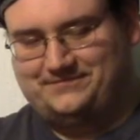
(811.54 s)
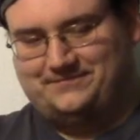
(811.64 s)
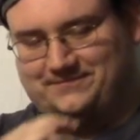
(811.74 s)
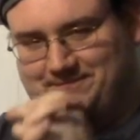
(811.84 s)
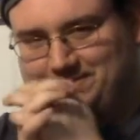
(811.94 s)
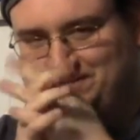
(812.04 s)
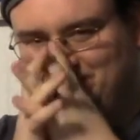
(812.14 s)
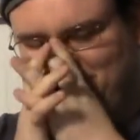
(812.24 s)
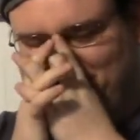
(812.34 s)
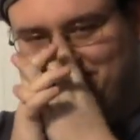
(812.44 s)

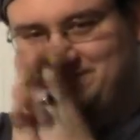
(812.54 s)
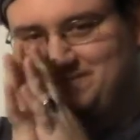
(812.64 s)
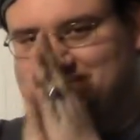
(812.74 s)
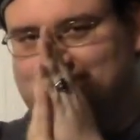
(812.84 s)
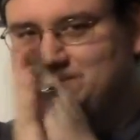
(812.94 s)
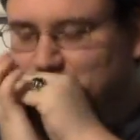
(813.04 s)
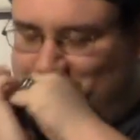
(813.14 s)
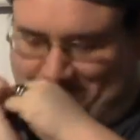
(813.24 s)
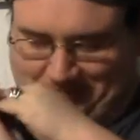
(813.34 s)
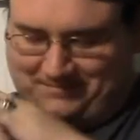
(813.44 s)

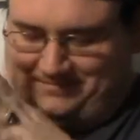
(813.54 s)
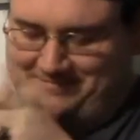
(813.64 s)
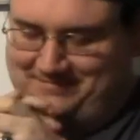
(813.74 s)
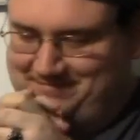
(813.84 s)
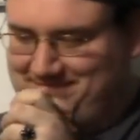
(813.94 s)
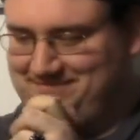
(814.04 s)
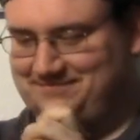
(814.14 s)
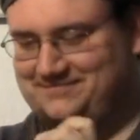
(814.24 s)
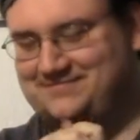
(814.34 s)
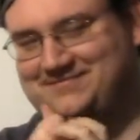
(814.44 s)

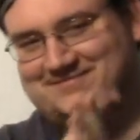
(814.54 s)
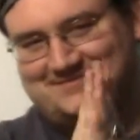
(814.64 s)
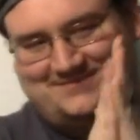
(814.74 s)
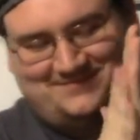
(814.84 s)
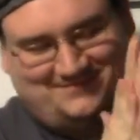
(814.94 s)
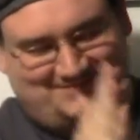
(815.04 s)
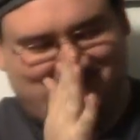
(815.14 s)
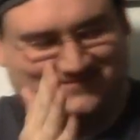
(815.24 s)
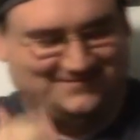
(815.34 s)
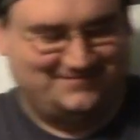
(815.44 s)

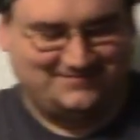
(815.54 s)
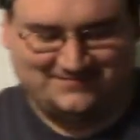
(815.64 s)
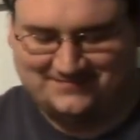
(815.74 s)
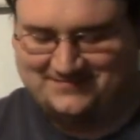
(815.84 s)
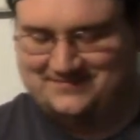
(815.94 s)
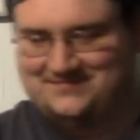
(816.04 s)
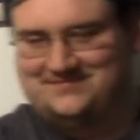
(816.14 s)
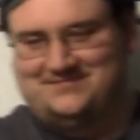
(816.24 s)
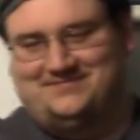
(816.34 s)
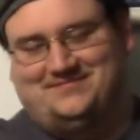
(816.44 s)

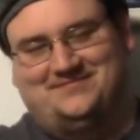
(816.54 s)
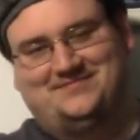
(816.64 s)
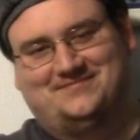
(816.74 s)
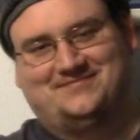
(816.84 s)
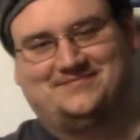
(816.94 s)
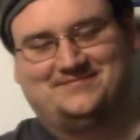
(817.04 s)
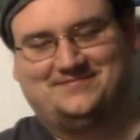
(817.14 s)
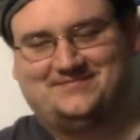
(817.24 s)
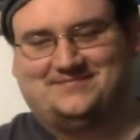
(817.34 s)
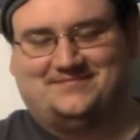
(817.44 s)

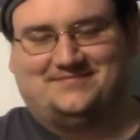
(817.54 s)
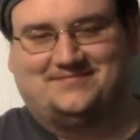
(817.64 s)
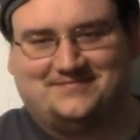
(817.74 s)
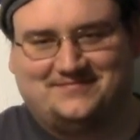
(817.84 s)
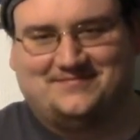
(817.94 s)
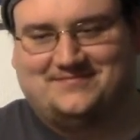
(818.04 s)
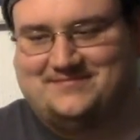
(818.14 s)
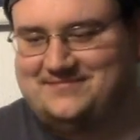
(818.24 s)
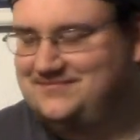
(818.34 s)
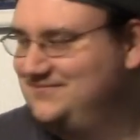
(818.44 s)

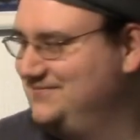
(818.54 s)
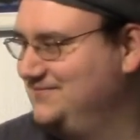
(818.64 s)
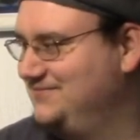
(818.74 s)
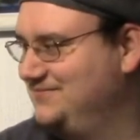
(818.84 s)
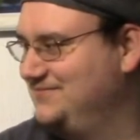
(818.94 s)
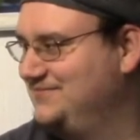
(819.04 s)
No words are spoken by the person on screen.